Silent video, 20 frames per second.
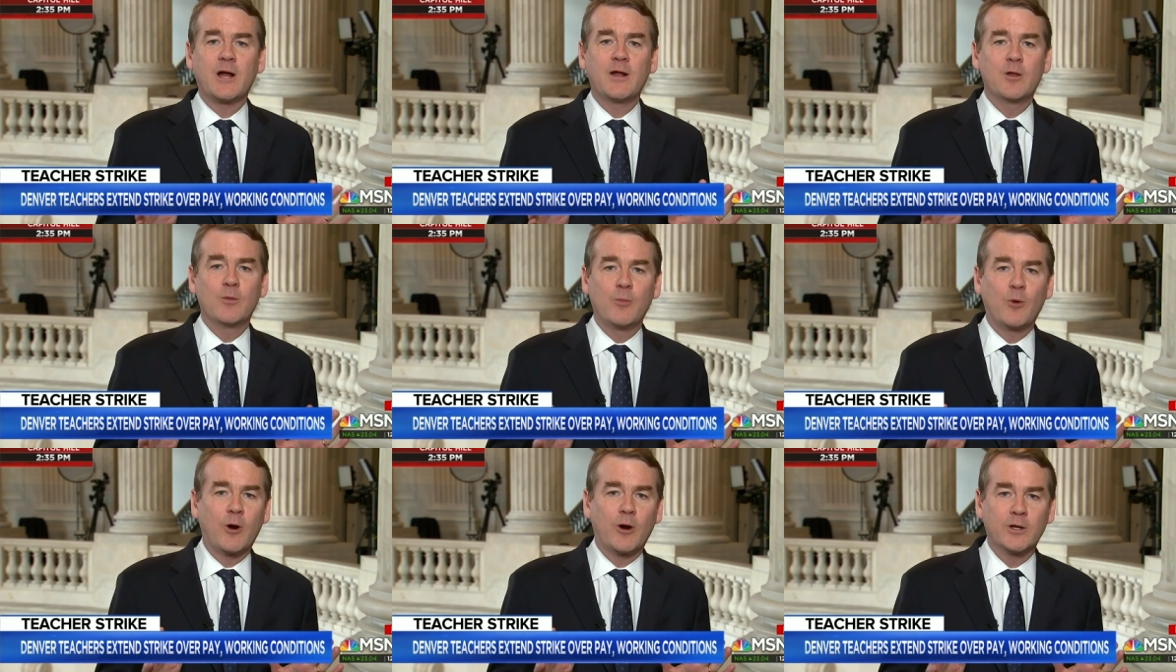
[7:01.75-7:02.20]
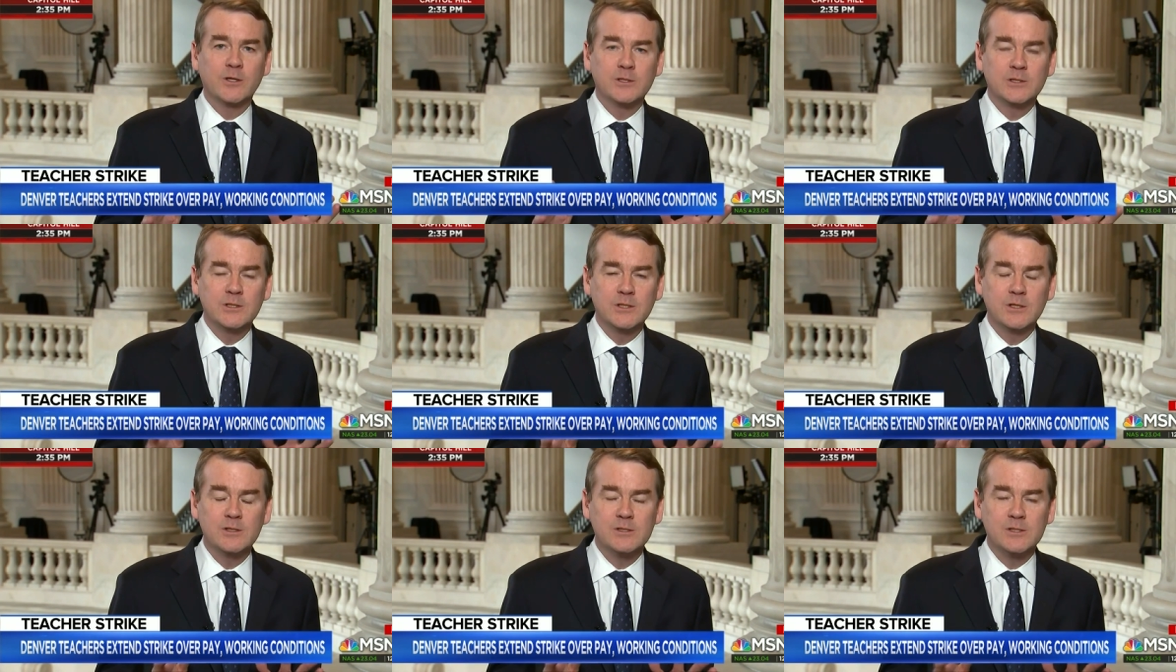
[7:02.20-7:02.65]
of the bargain
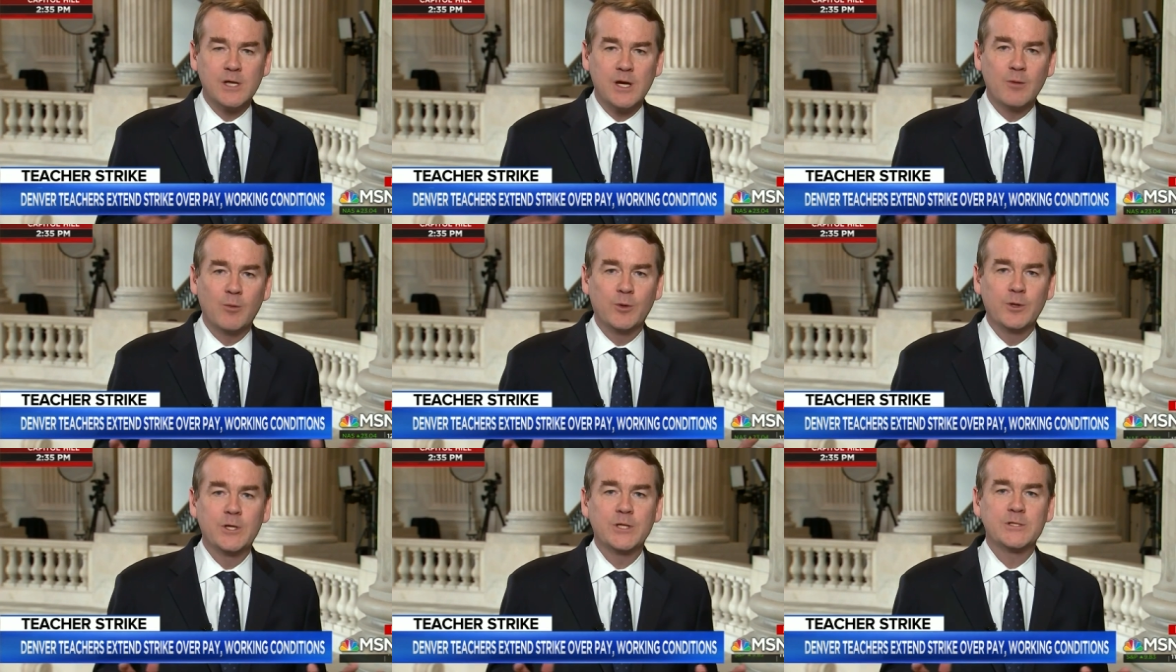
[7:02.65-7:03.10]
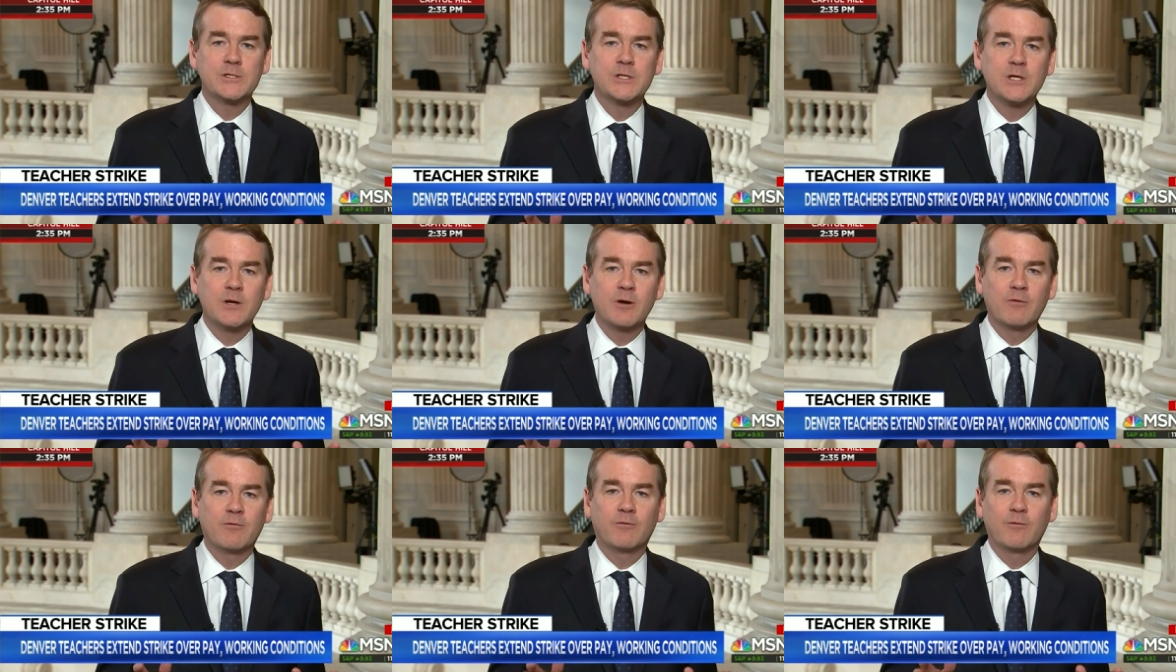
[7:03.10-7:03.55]
table needs
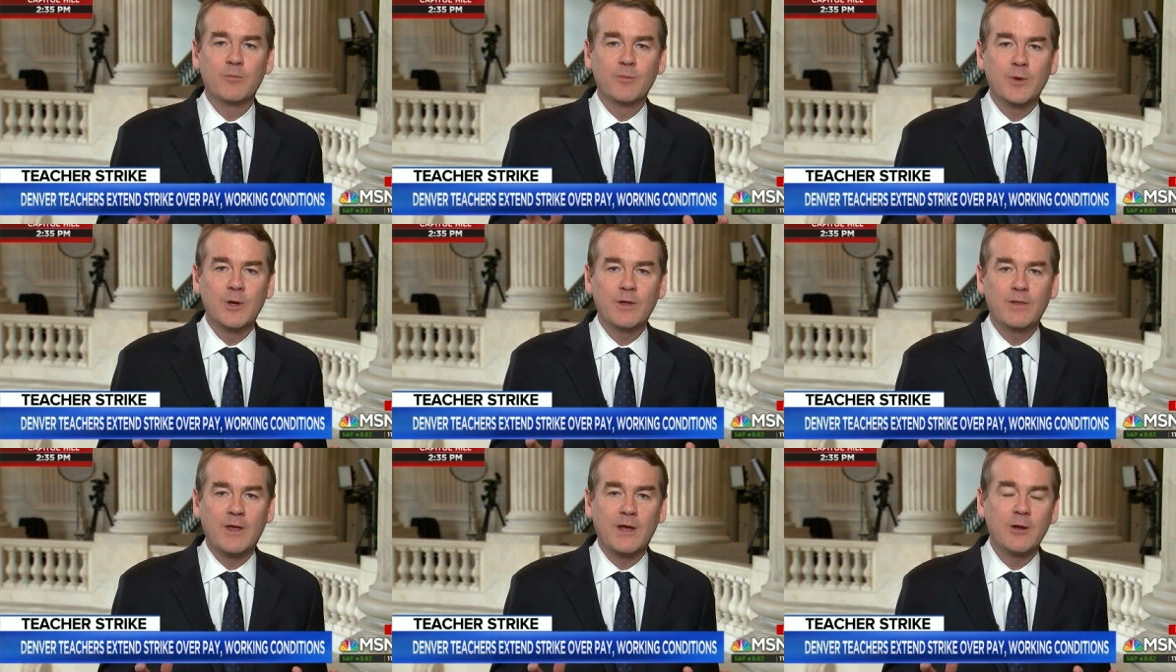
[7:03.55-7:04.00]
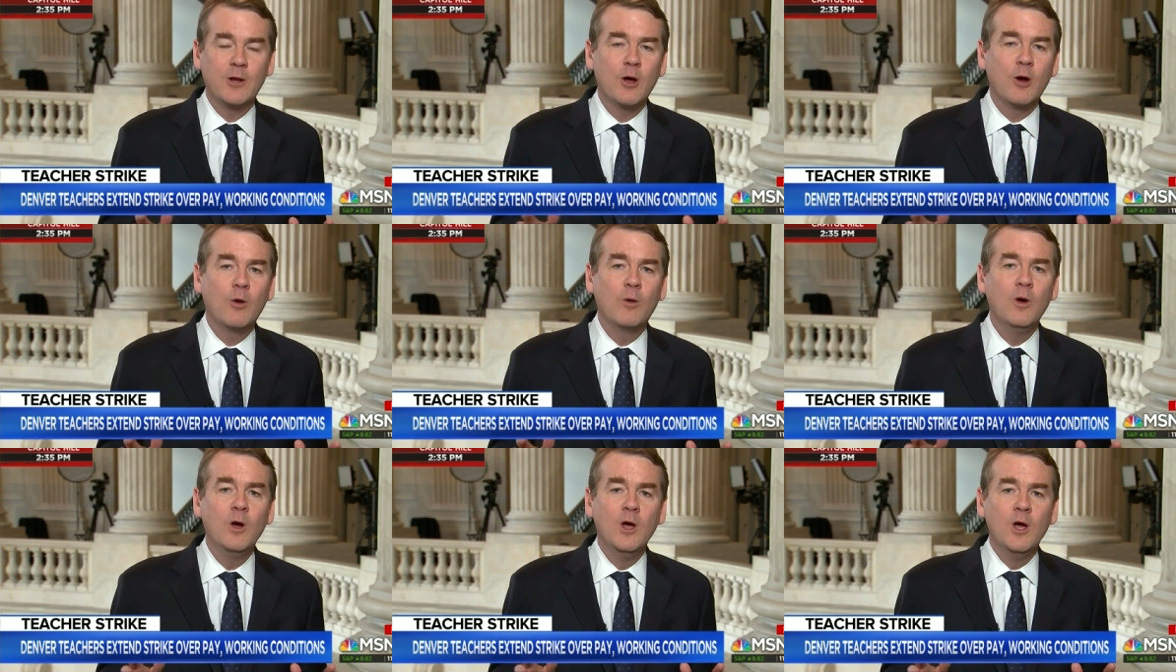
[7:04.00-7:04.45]
to hear from me. They
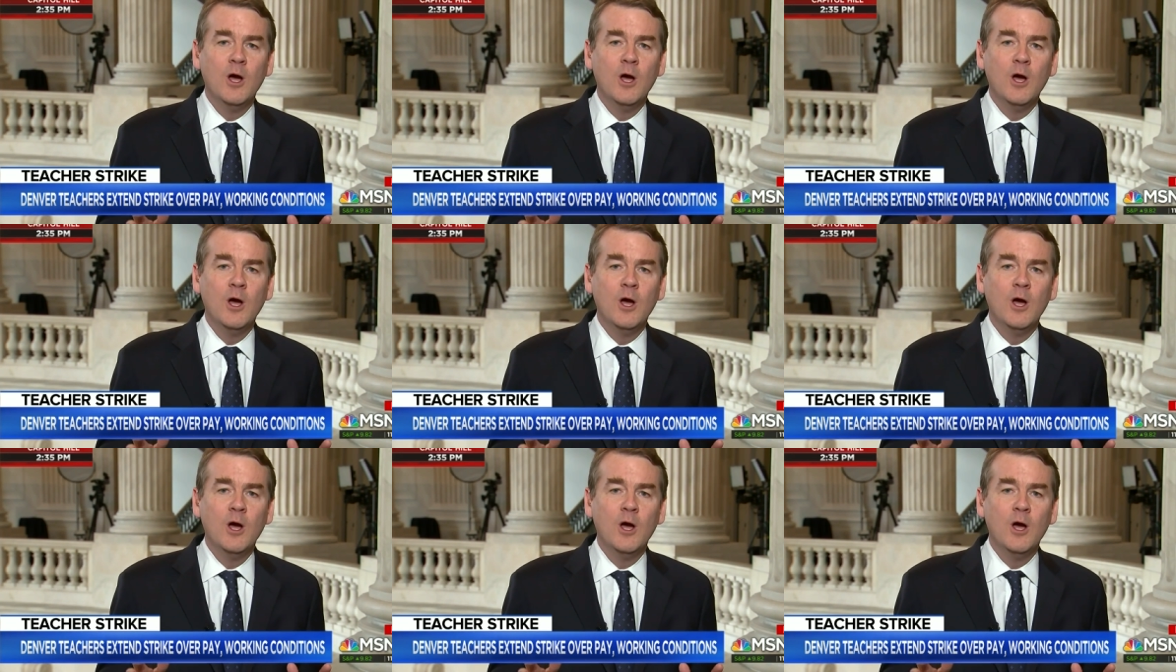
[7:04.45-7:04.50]
know